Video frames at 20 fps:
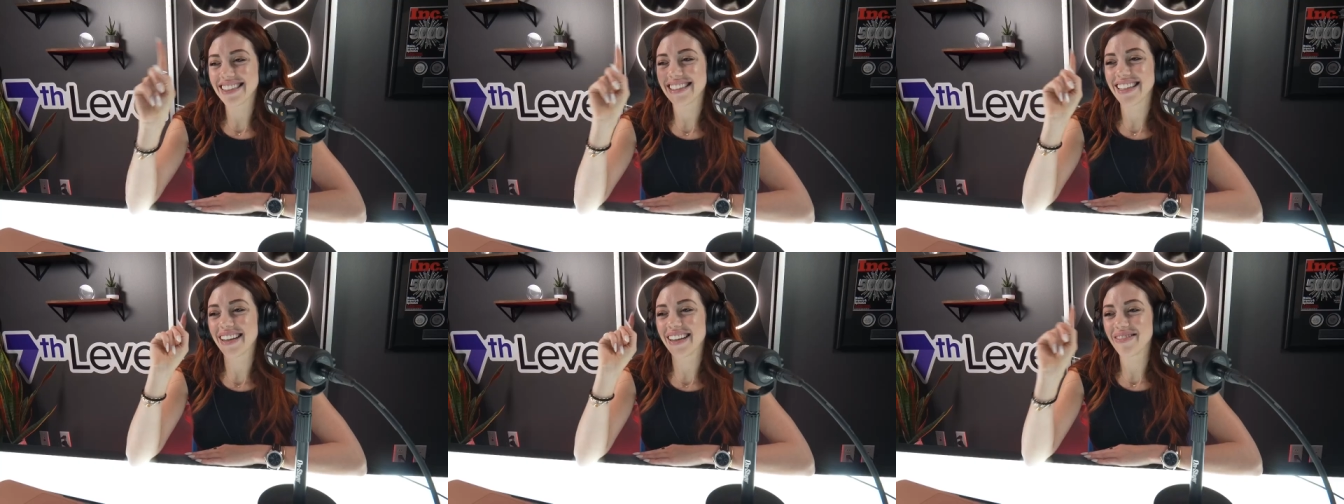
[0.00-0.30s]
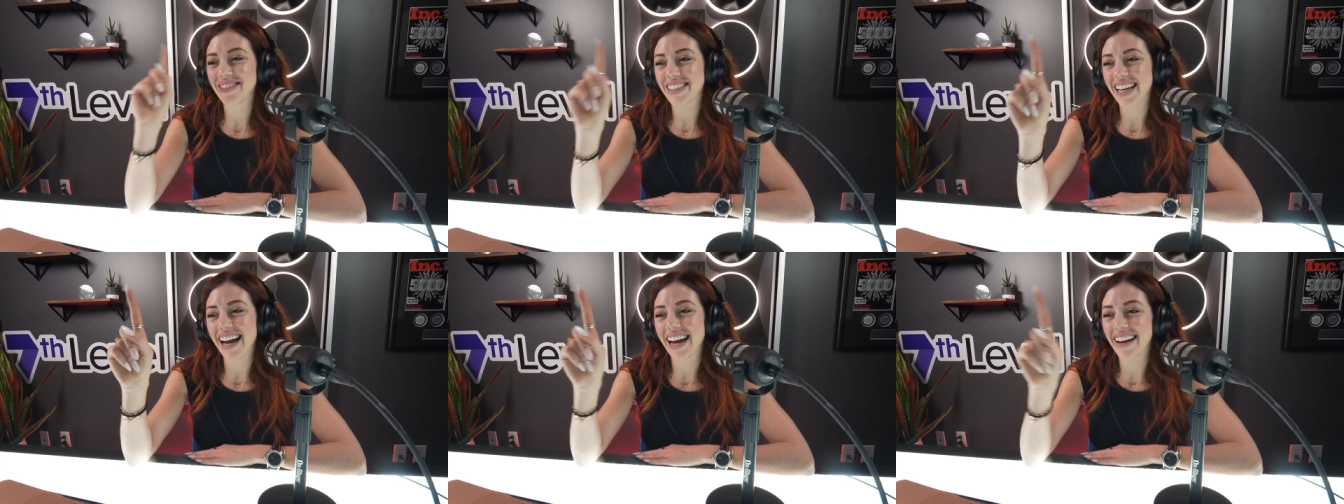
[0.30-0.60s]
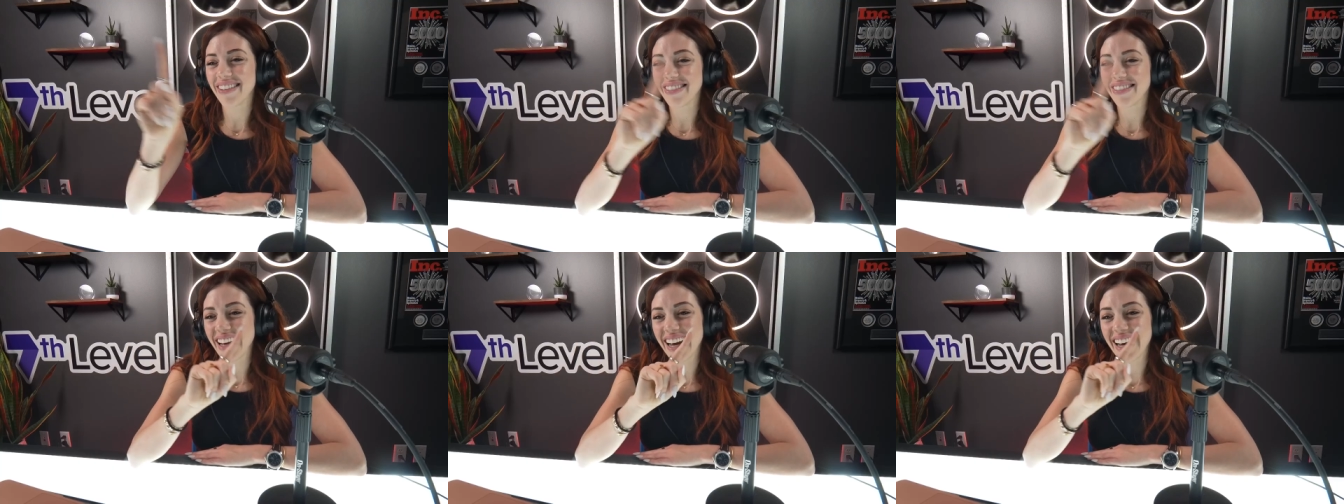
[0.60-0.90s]
same
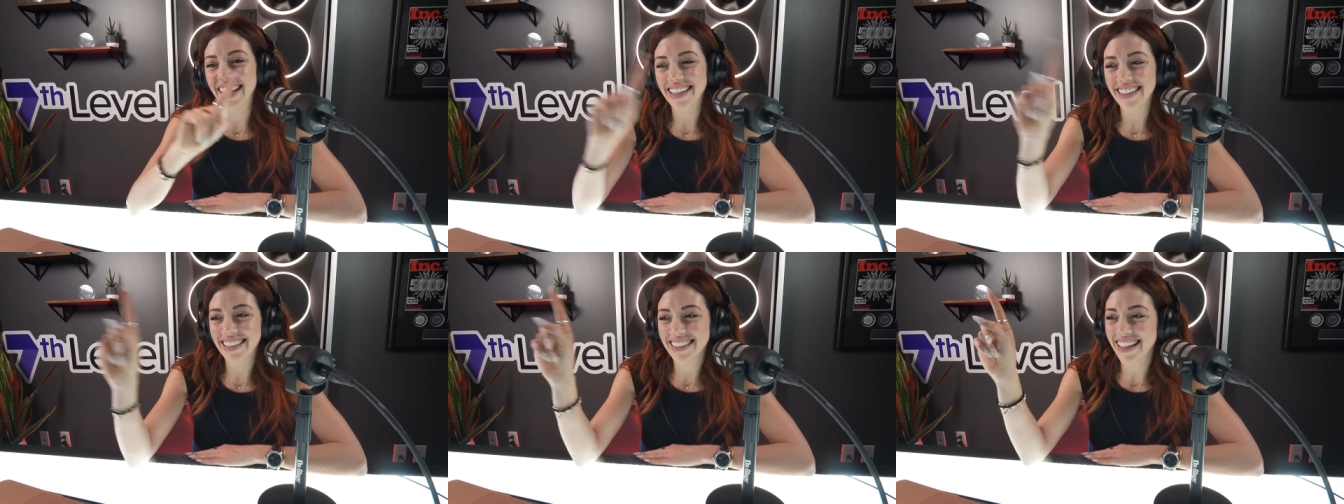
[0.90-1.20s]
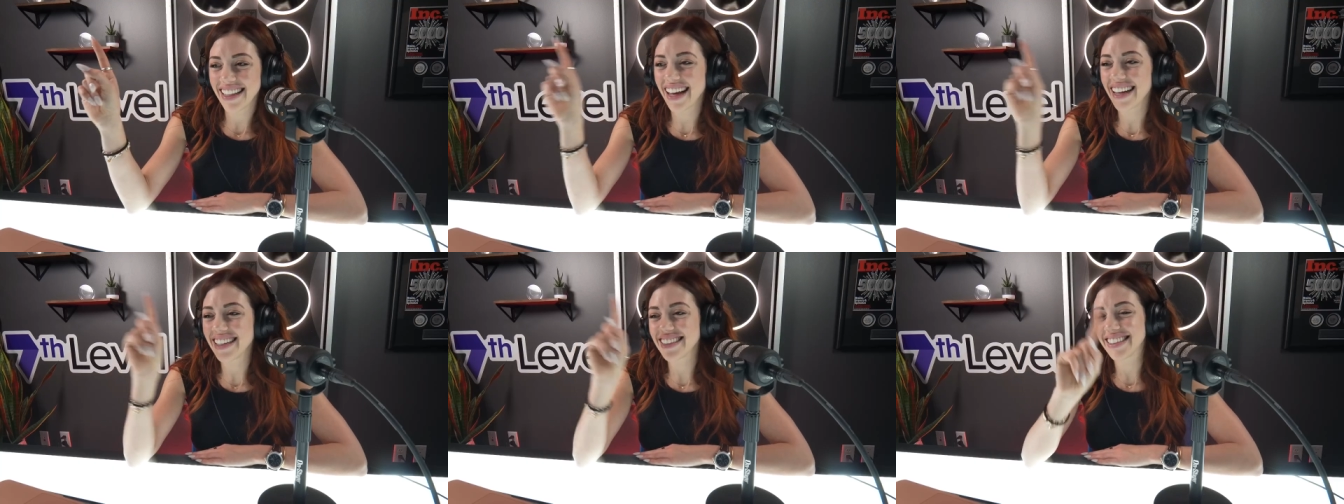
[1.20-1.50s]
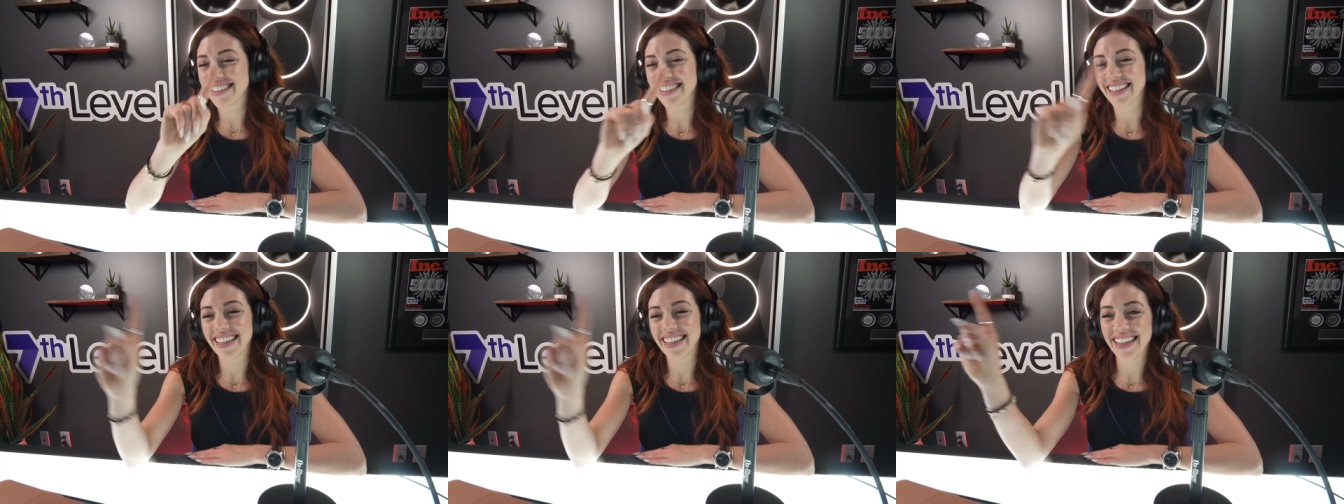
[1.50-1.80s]
time. That
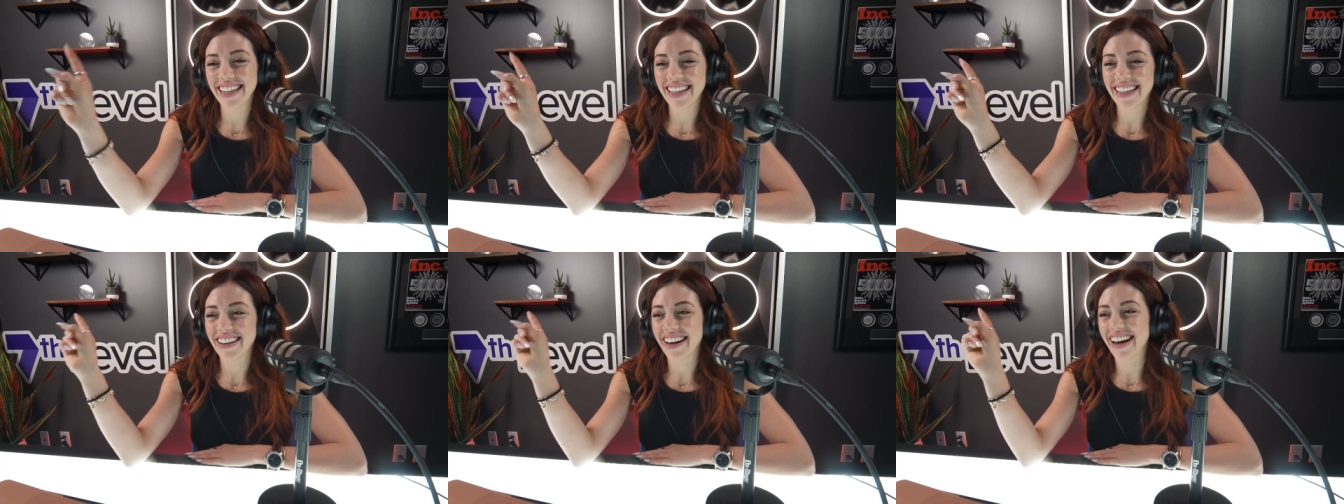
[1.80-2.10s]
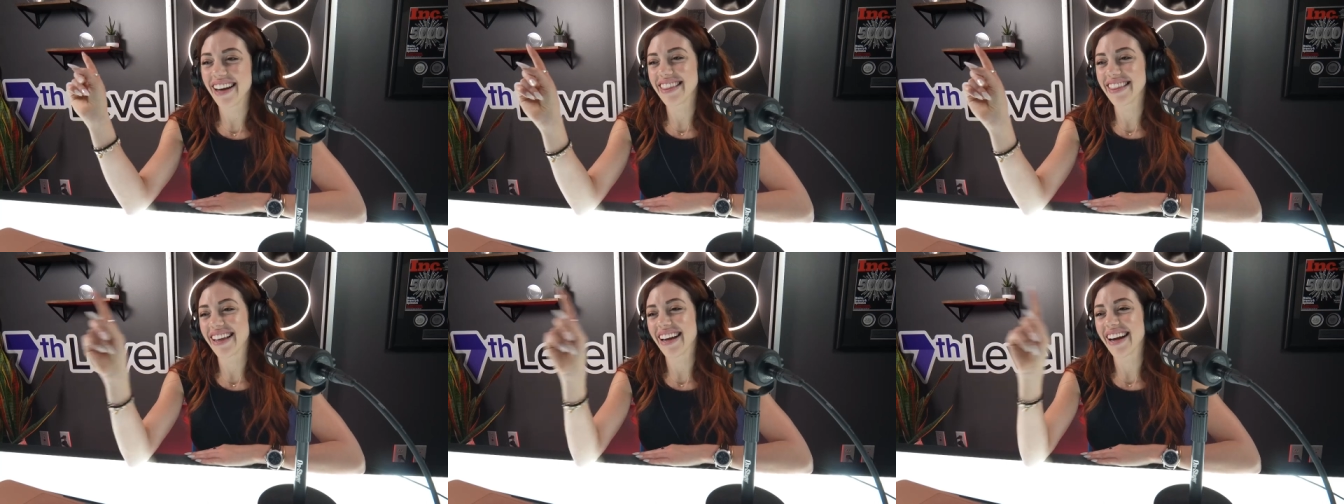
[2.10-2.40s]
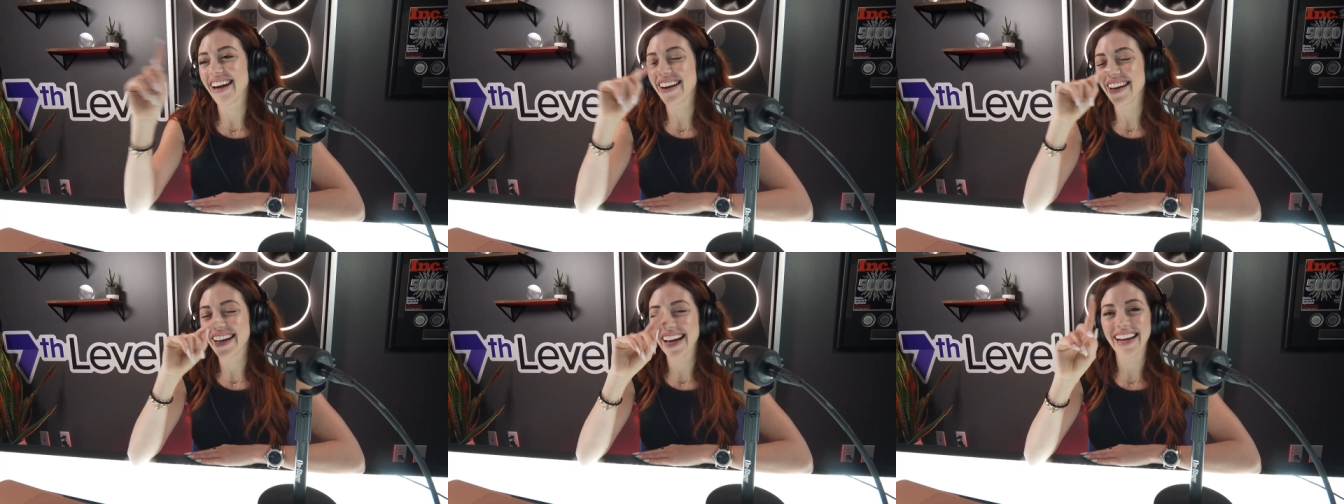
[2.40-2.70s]
That's the key right
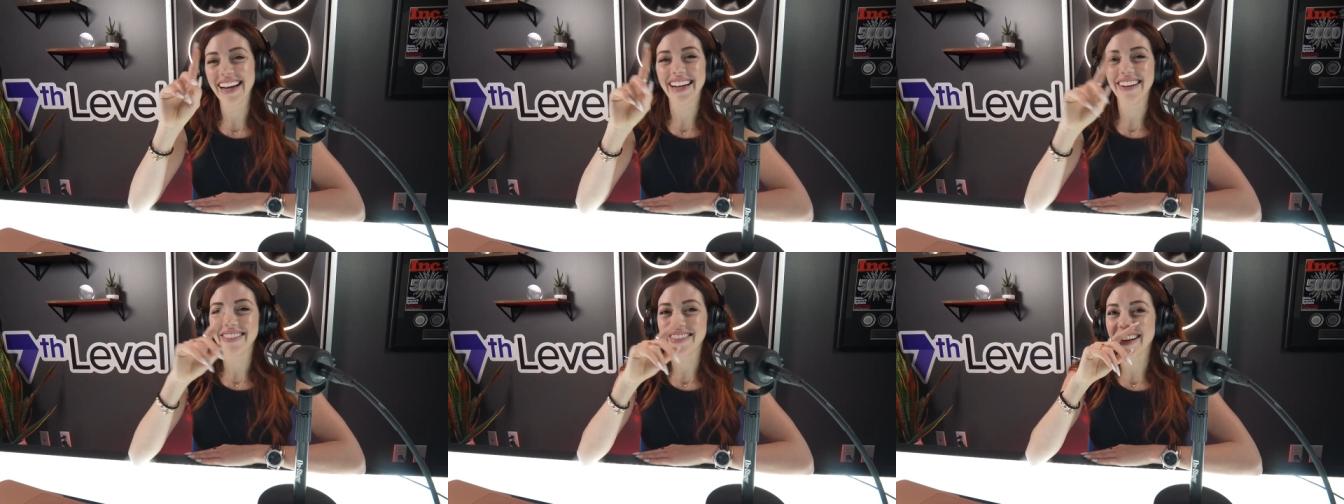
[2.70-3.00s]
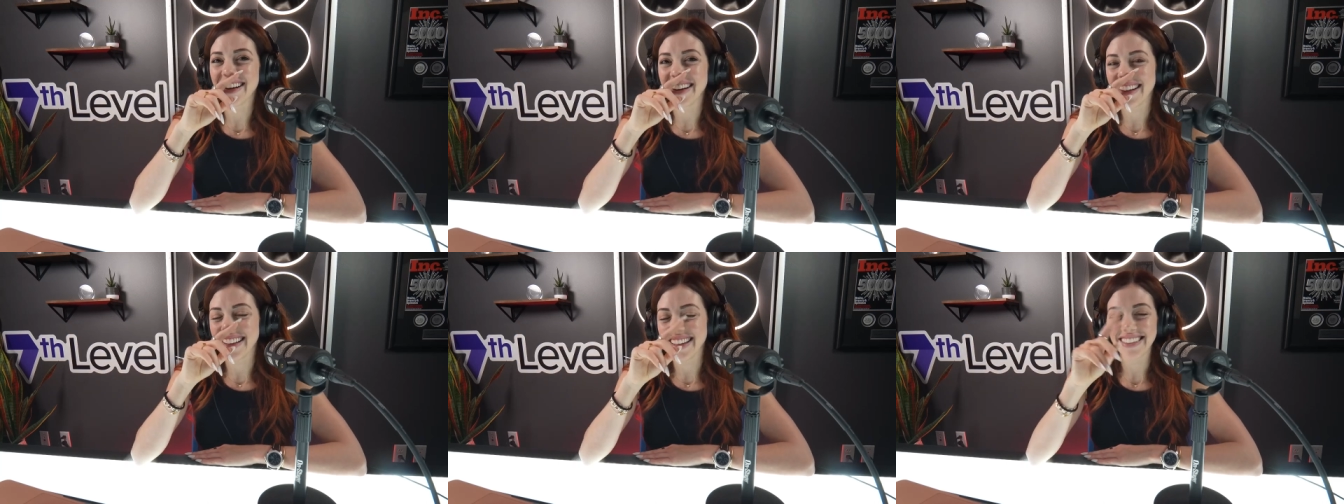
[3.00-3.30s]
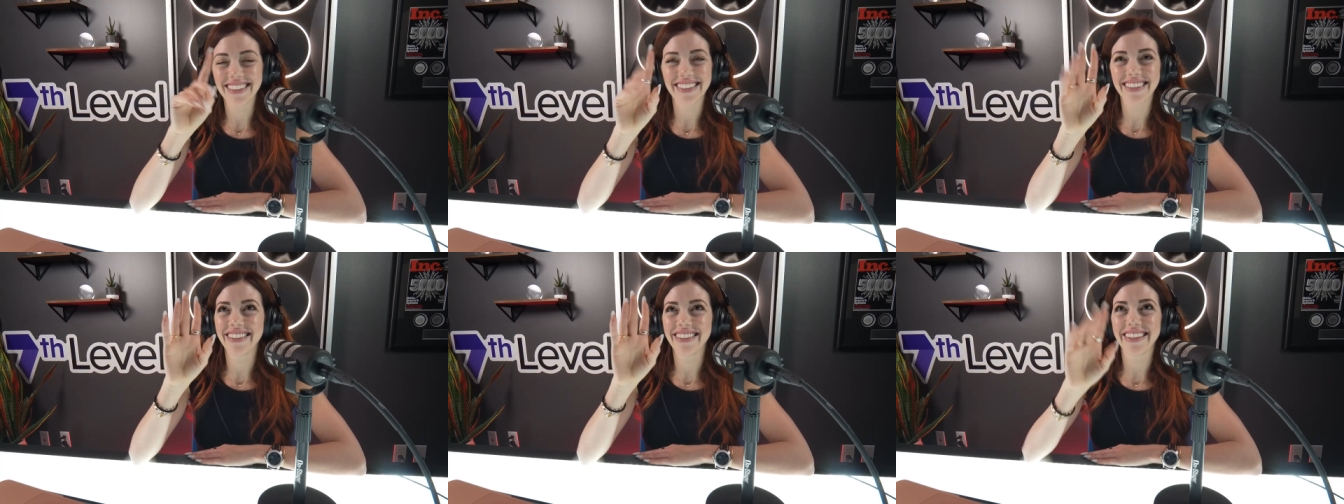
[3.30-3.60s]
there. Okay, keep going.
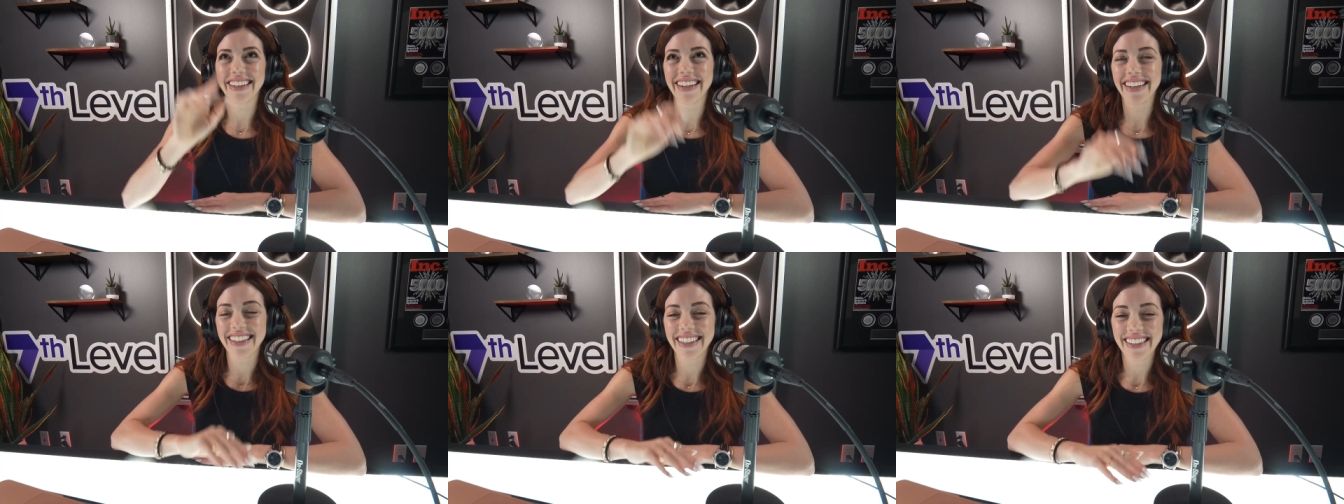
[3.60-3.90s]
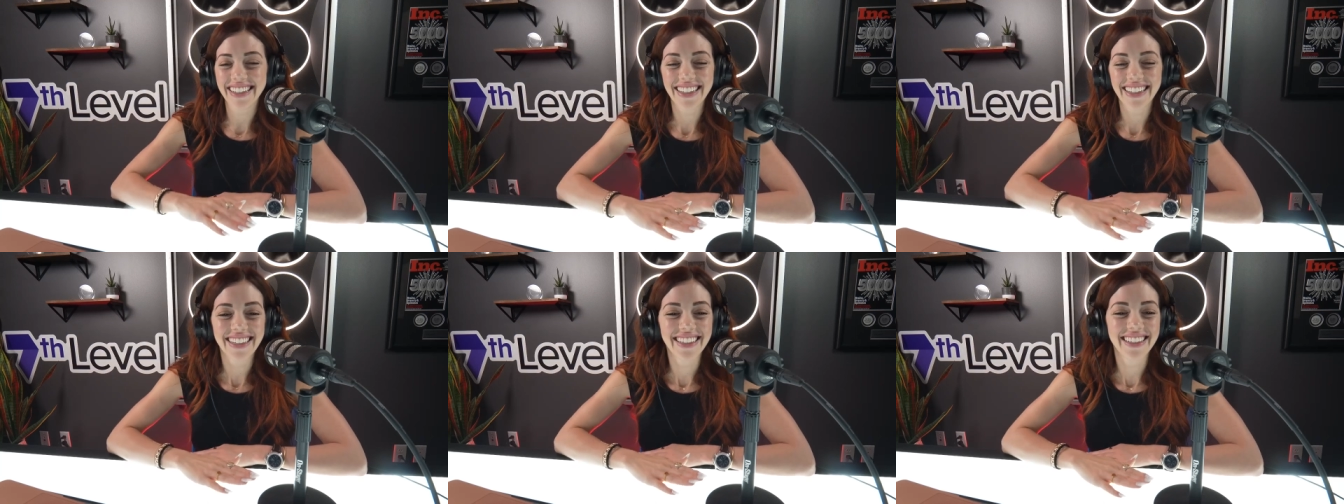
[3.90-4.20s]
That's so good. Thank